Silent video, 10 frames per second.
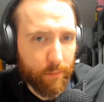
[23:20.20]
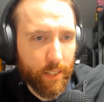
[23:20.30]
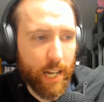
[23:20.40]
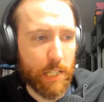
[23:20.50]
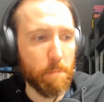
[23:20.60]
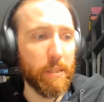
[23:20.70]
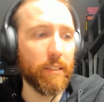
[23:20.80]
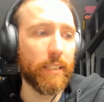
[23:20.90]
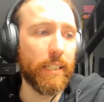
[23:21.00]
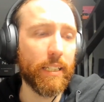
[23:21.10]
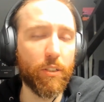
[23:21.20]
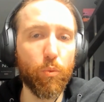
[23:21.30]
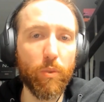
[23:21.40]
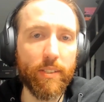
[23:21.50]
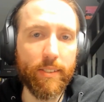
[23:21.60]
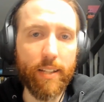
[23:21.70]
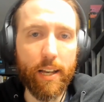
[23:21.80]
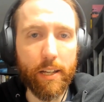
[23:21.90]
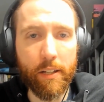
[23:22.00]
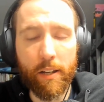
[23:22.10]
as Bill Hicks would
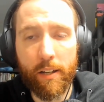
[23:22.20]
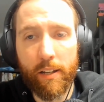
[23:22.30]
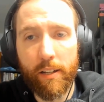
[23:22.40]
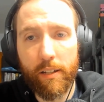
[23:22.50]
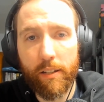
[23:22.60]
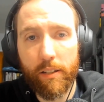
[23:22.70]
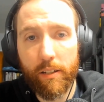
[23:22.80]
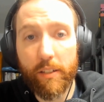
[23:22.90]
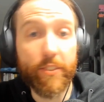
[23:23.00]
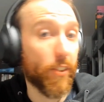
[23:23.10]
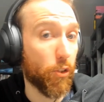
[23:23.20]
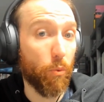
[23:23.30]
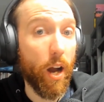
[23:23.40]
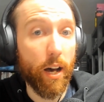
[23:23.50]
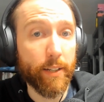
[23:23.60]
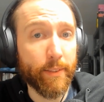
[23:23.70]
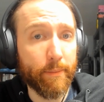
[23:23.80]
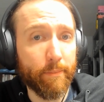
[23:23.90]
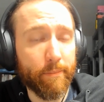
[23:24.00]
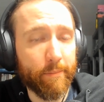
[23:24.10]
say, it's just a ride.
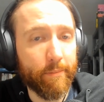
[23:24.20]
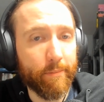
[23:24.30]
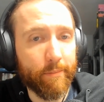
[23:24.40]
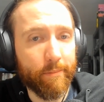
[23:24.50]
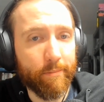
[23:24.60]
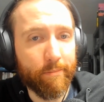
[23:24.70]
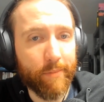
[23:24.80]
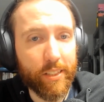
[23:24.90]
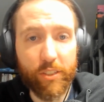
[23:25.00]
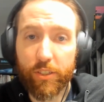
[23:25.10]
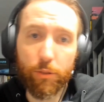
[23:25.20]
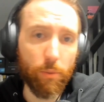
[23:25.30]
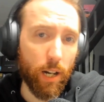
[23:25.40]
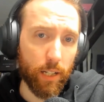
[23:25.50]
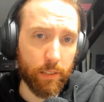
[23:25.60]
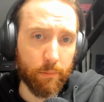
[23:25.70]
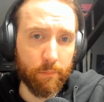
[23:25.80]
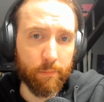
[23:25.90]
It's just a ride.